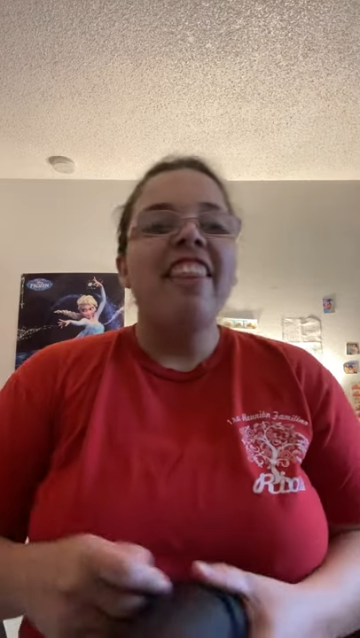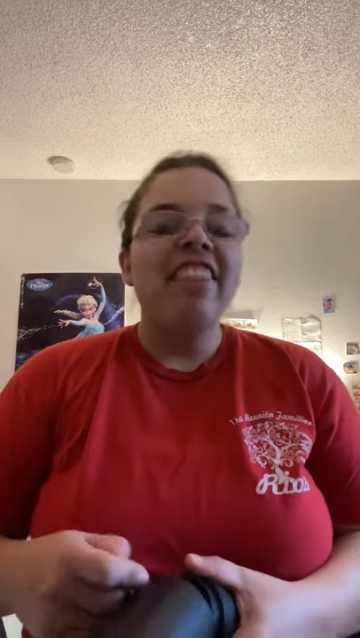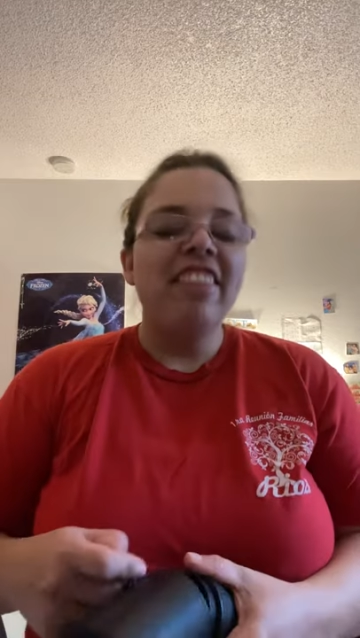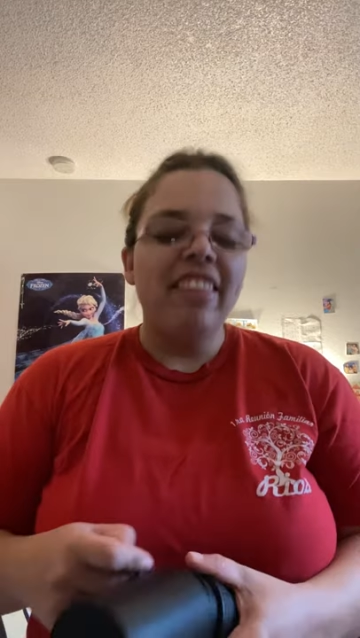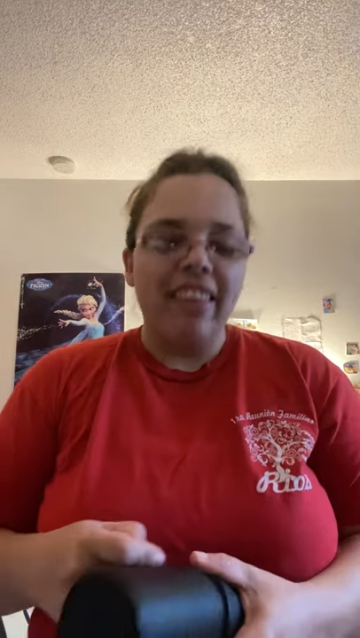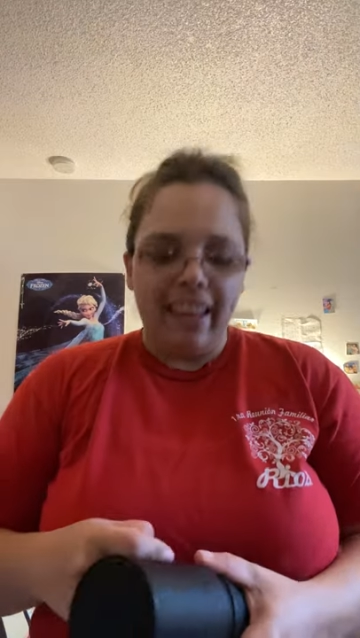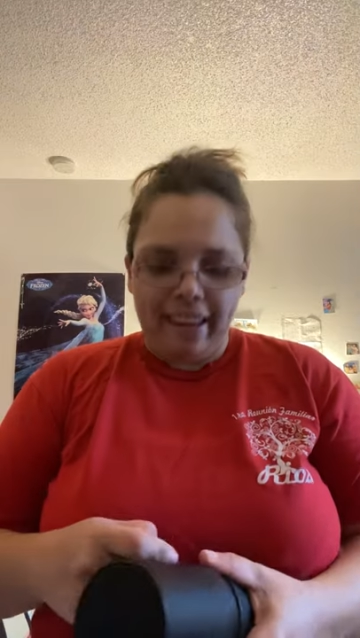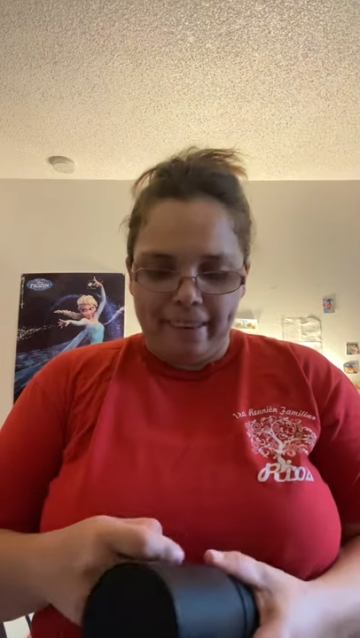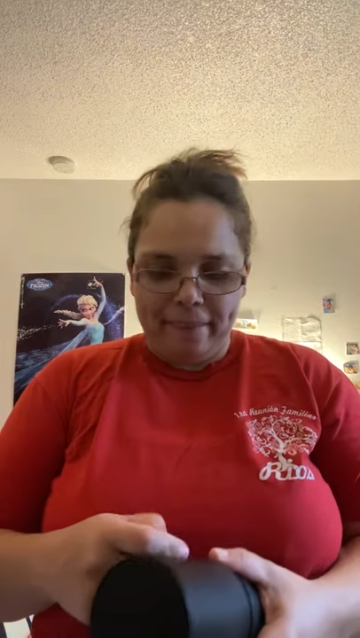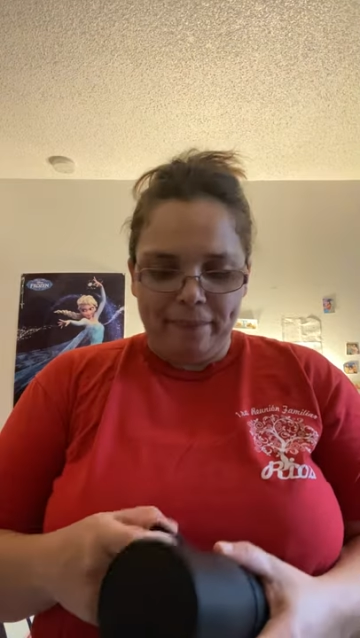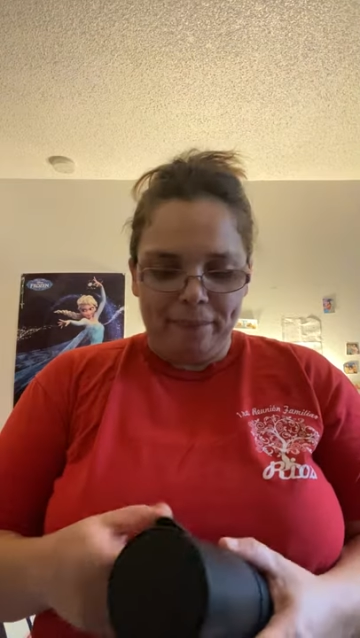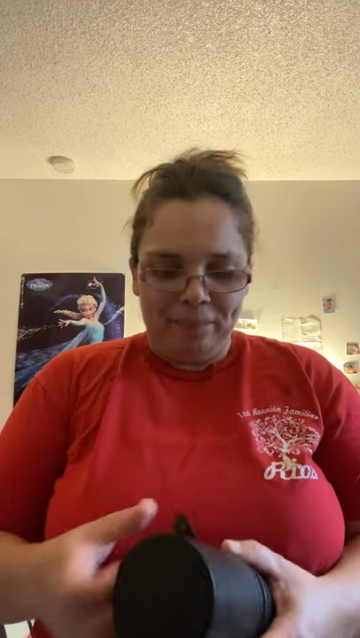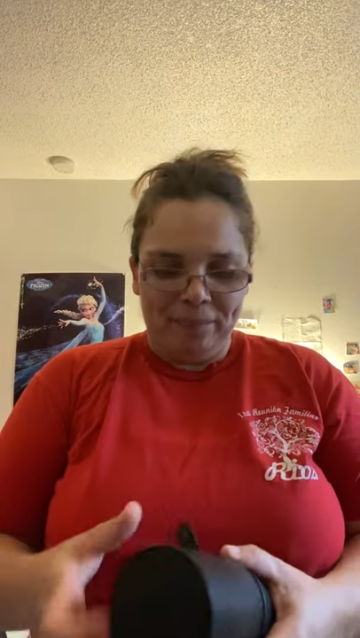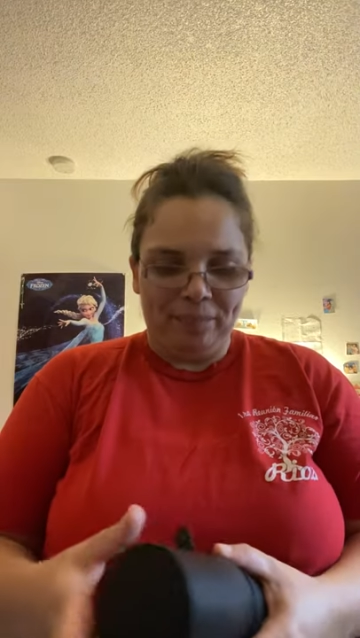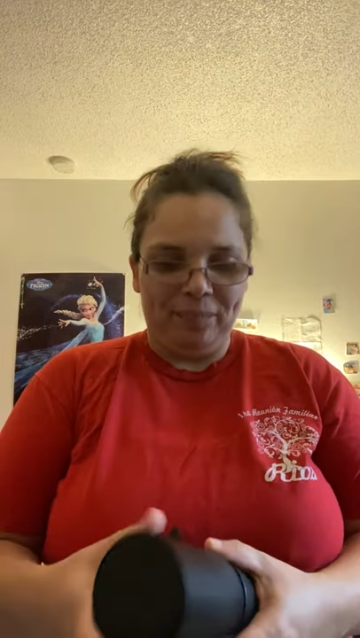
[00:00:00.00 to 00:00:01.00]
the
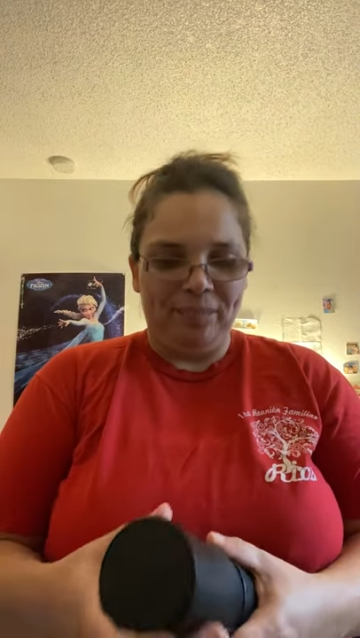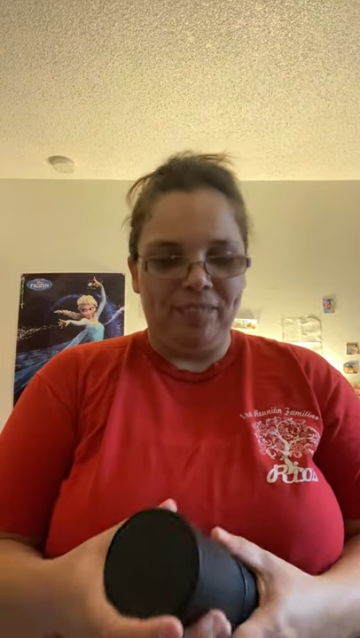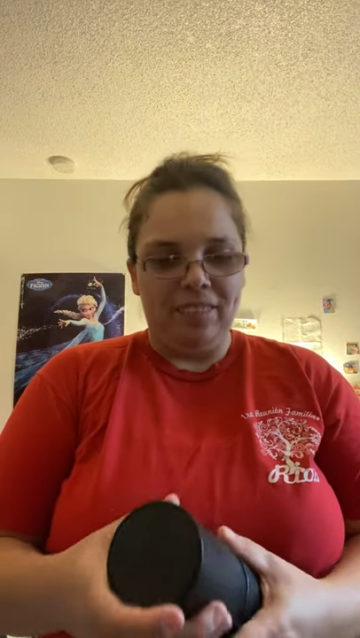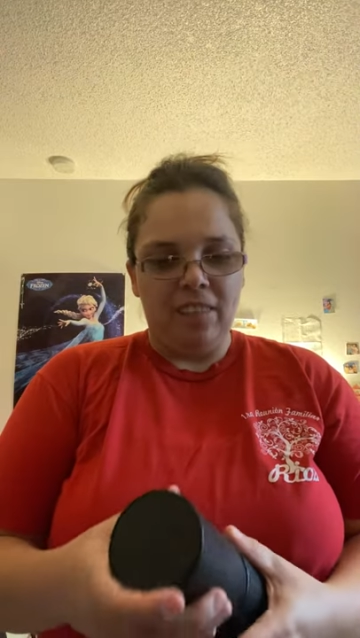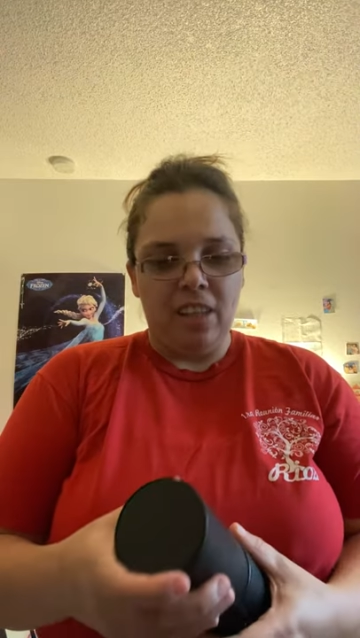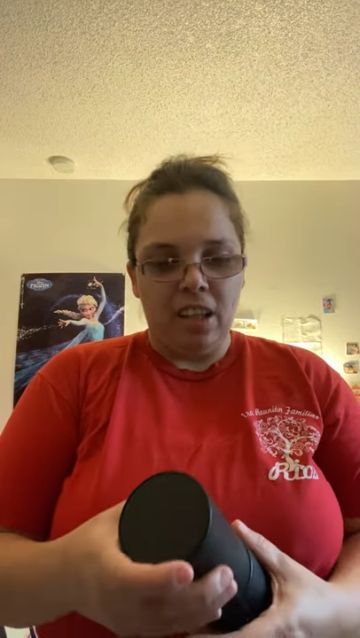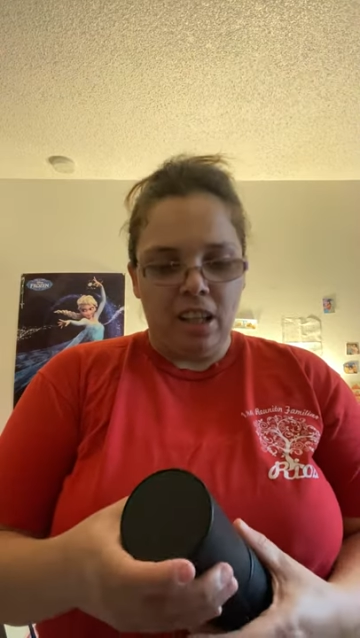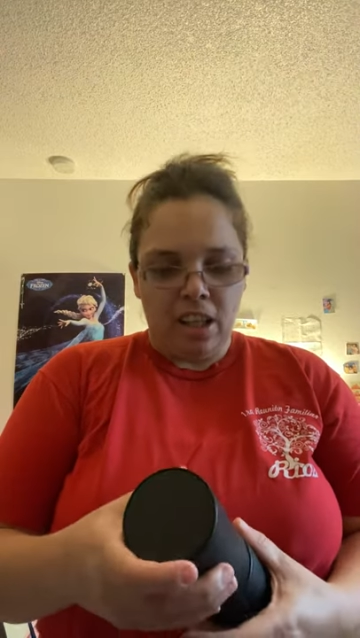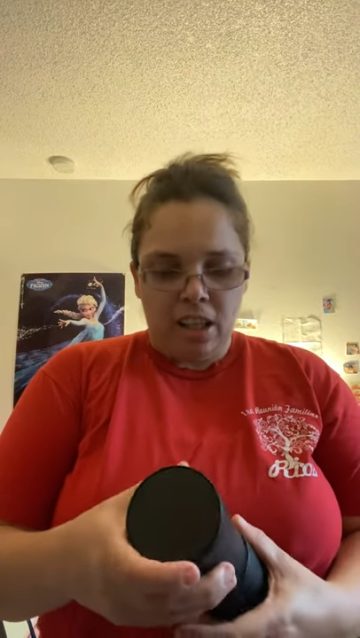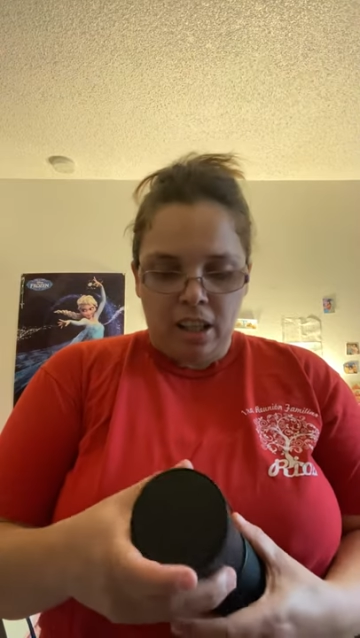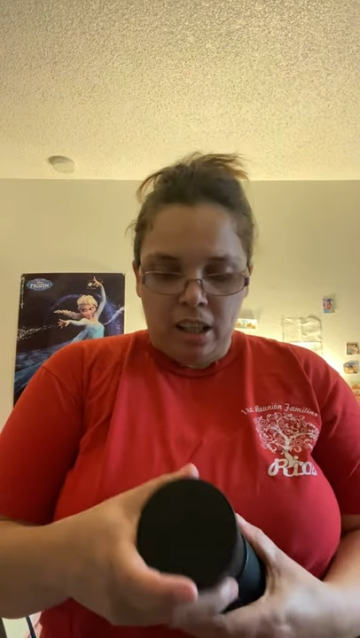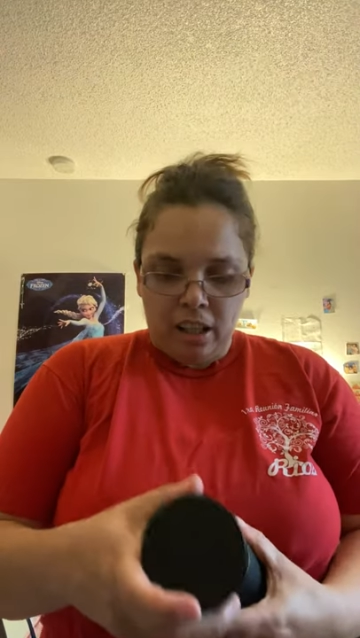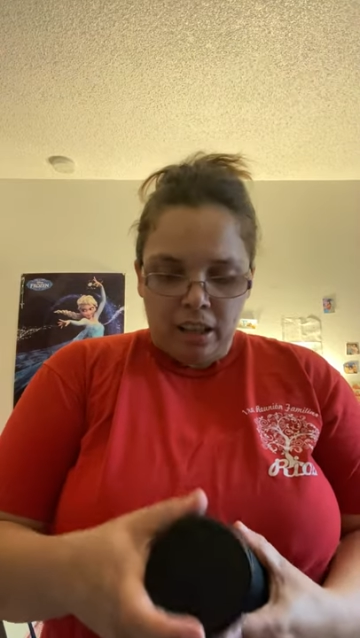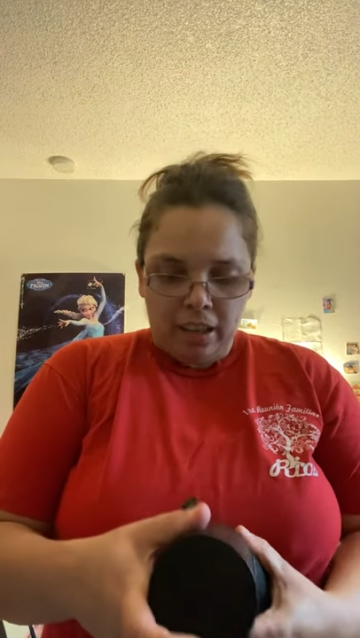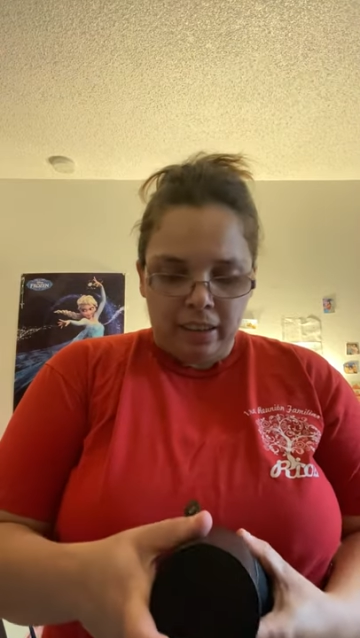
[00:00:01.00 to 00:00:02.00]

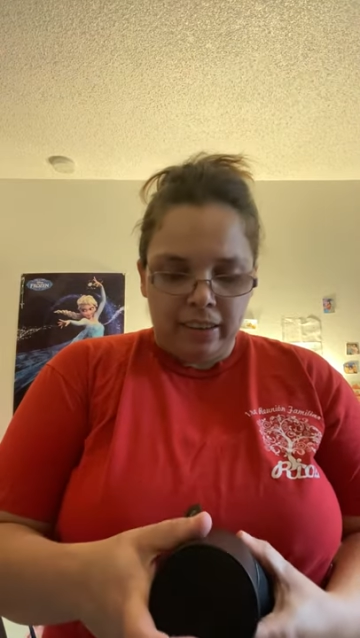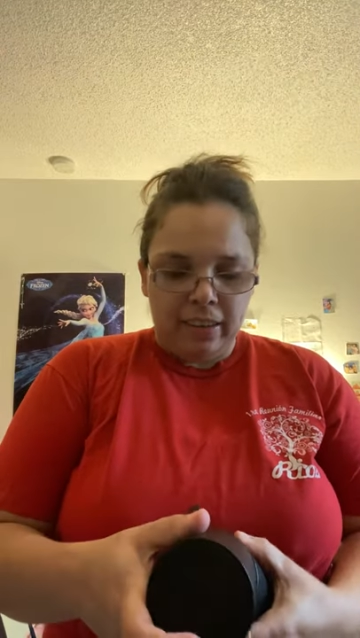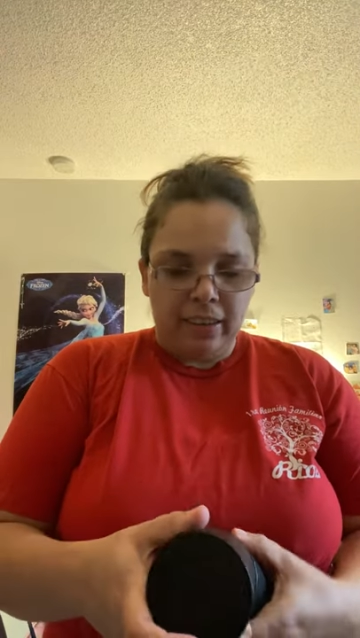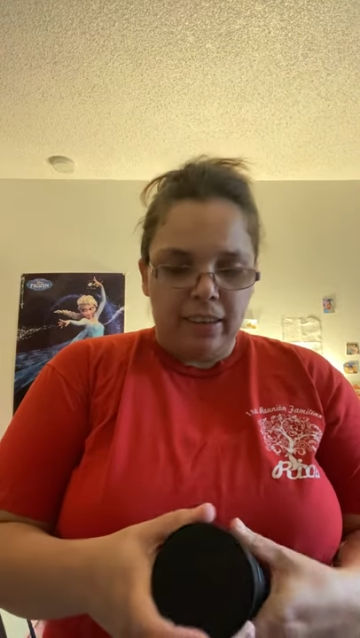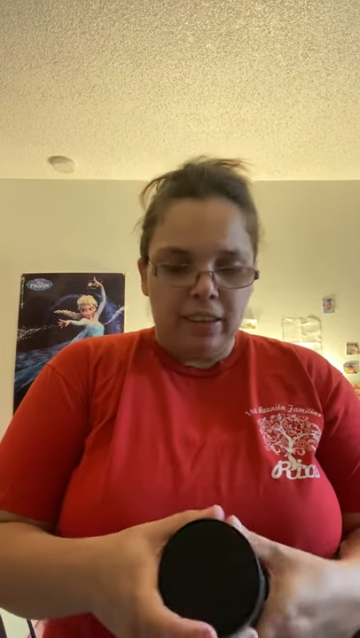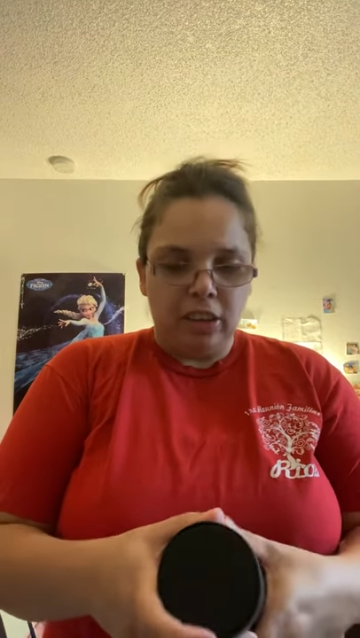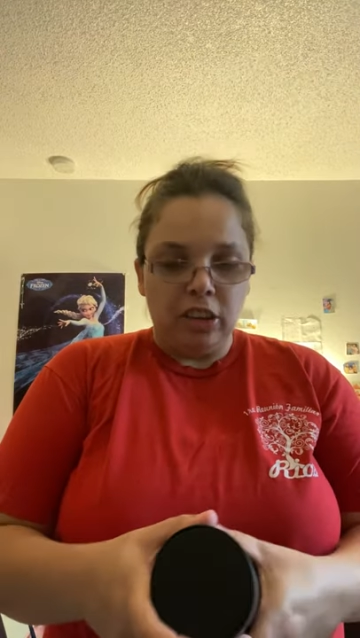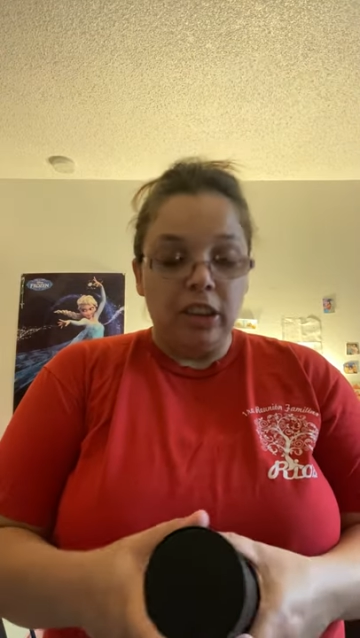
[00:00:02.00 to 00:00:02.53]
the